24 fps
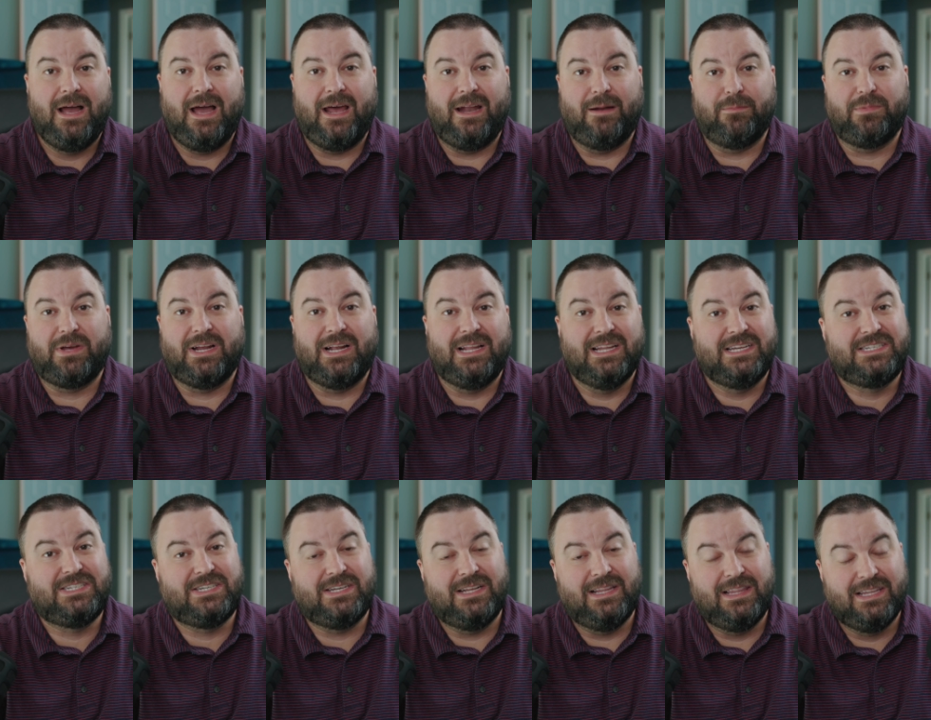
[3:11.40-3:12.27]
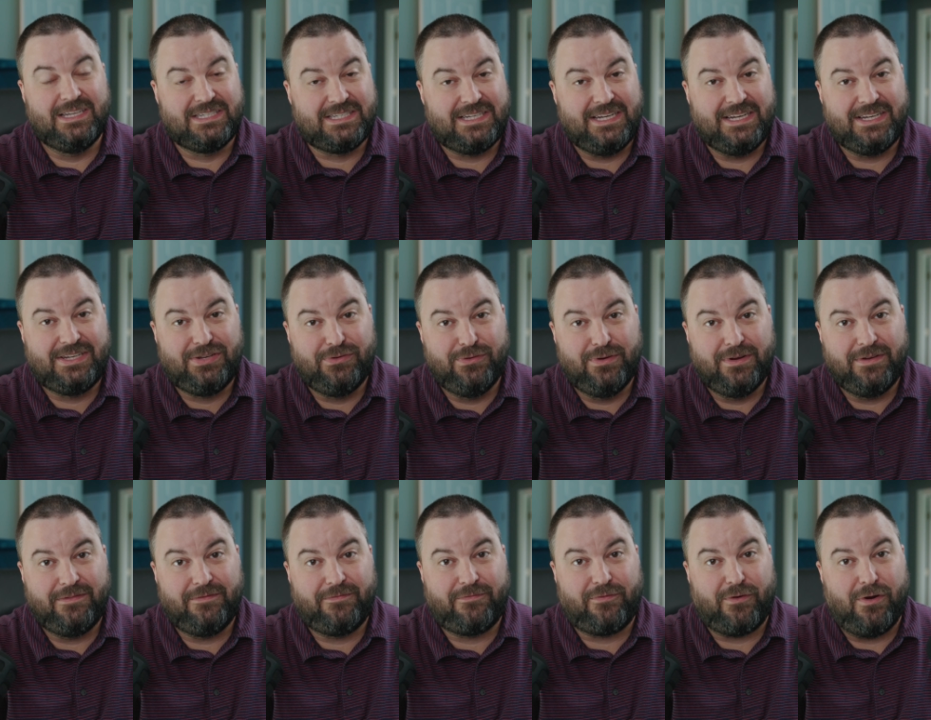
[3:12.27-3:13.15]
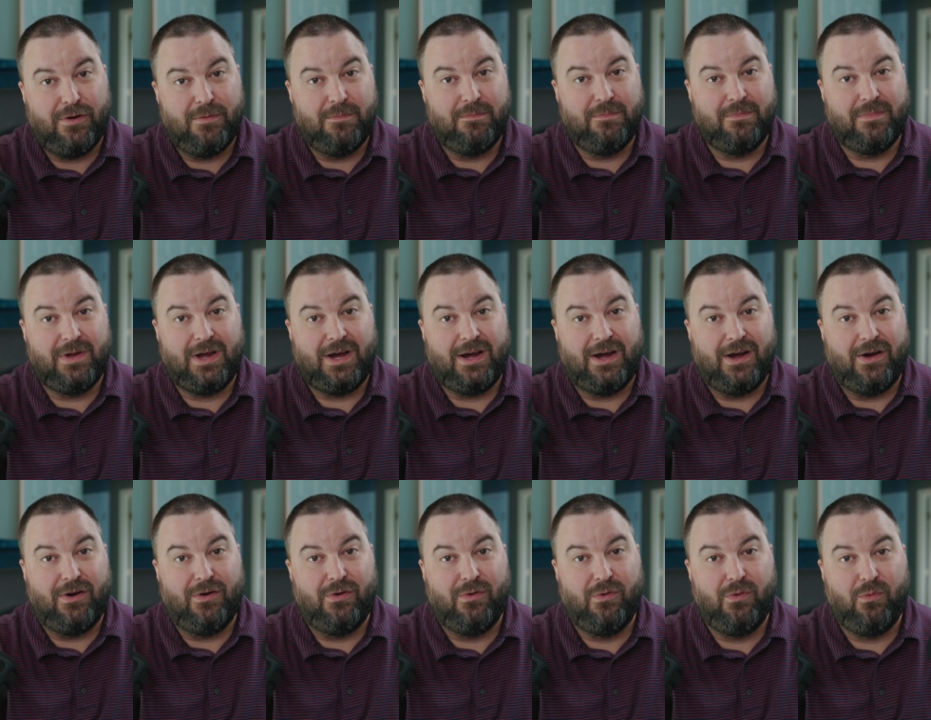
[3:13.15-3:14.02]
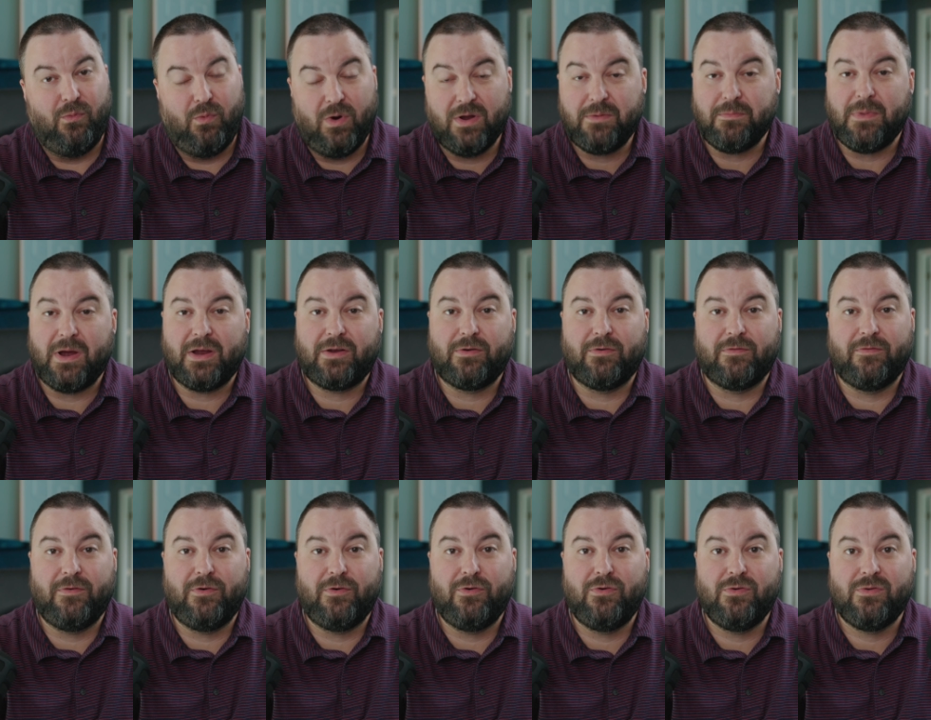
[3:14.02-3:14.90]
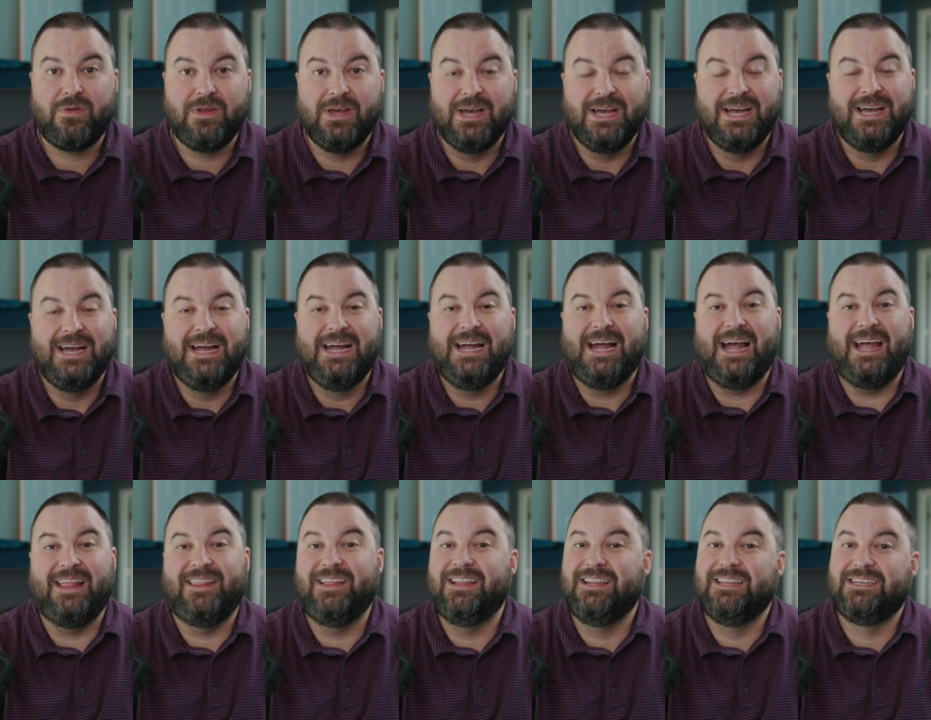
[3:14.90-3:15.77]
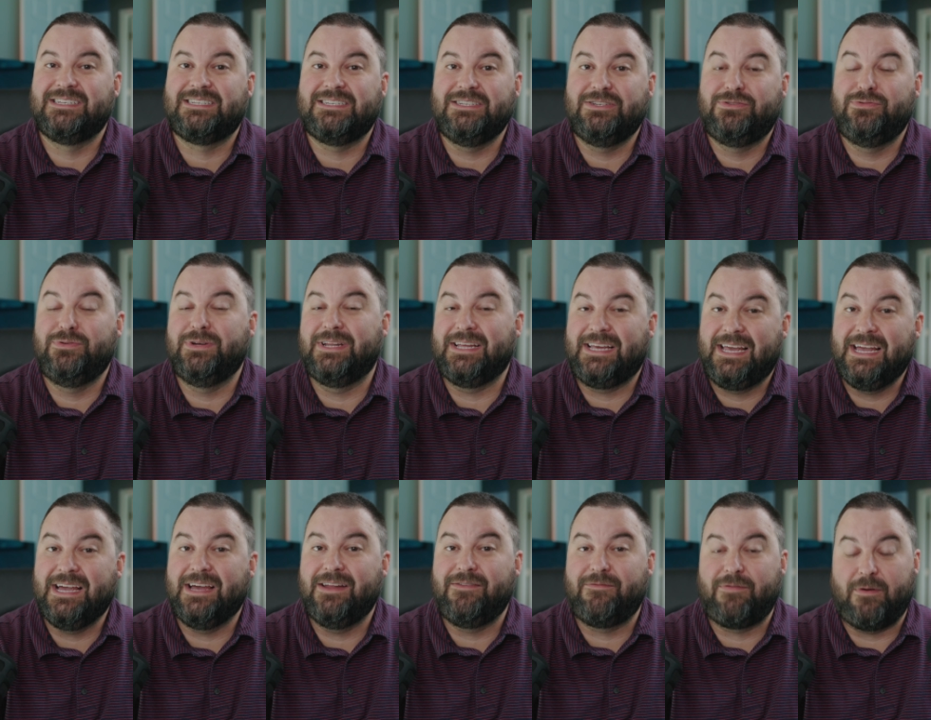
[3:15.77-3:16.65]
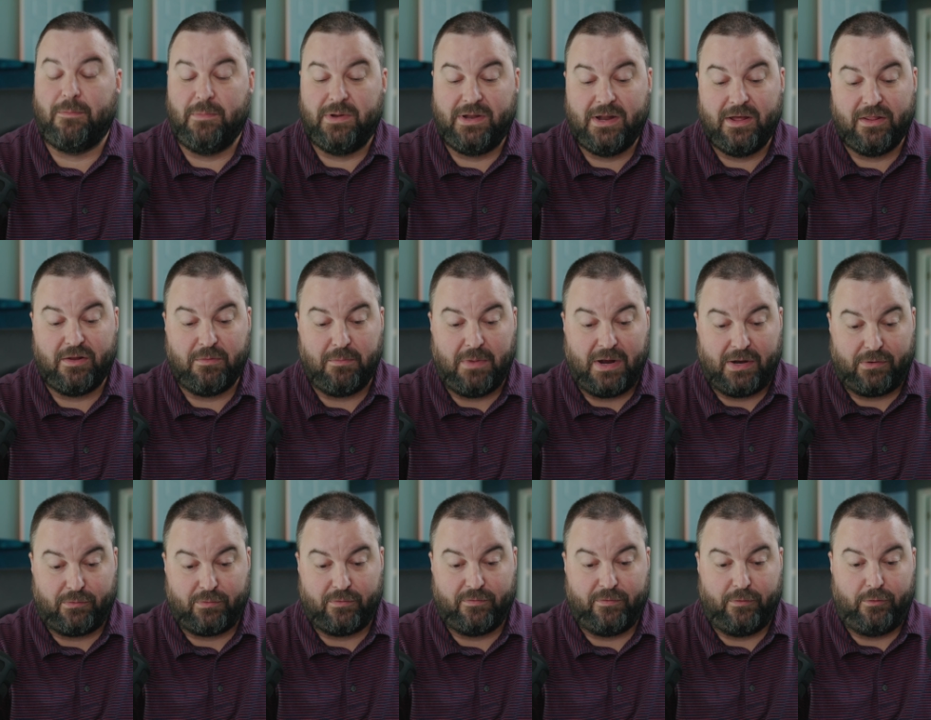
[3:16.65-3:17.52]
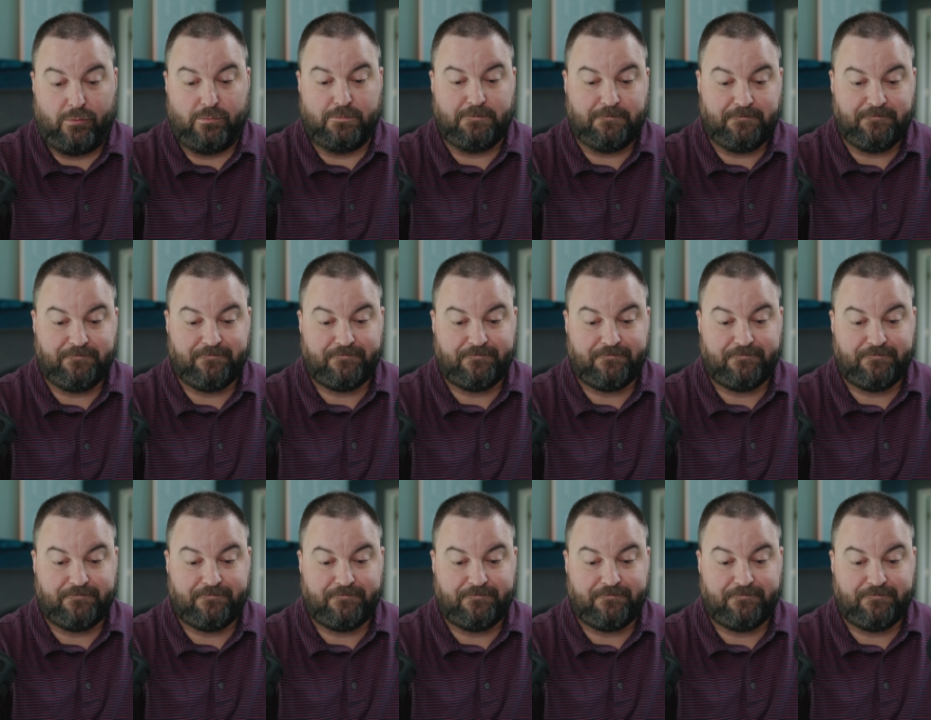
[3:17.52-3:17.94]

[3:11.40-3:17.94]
And I'm going to let you listen to it from uh, one microphone and then listen to it again from another microphone.